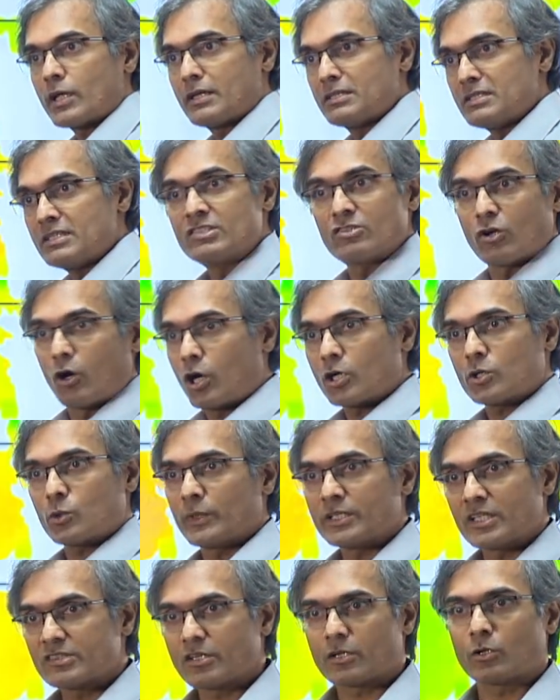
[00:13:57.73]
is hot when
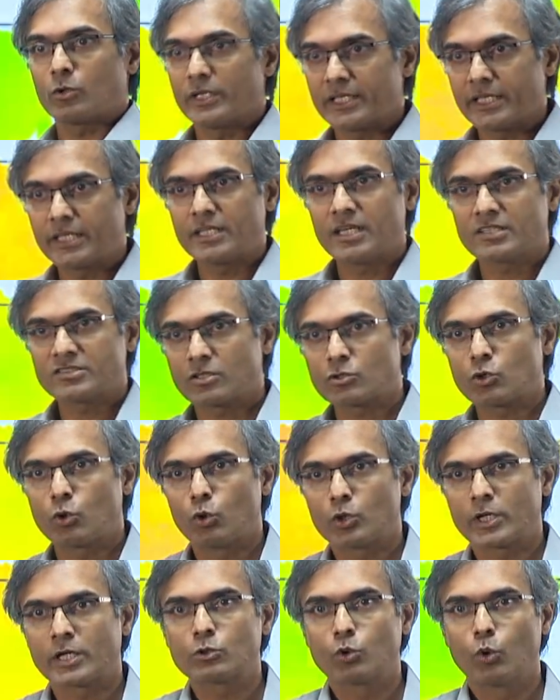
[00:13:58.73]
the surrounding areas are cold
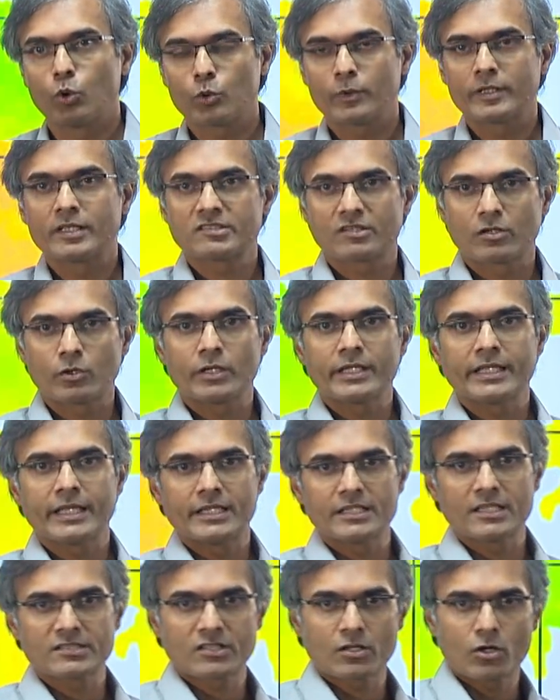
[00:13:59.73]
and cold when the surrounding
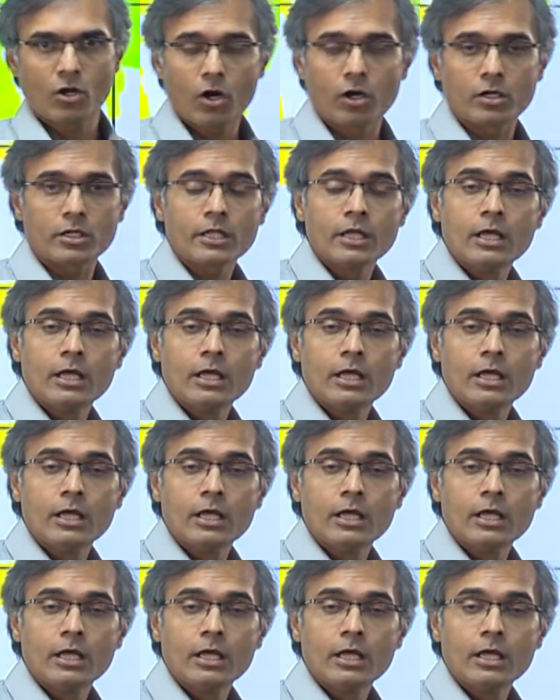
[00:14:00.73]
areas are hot.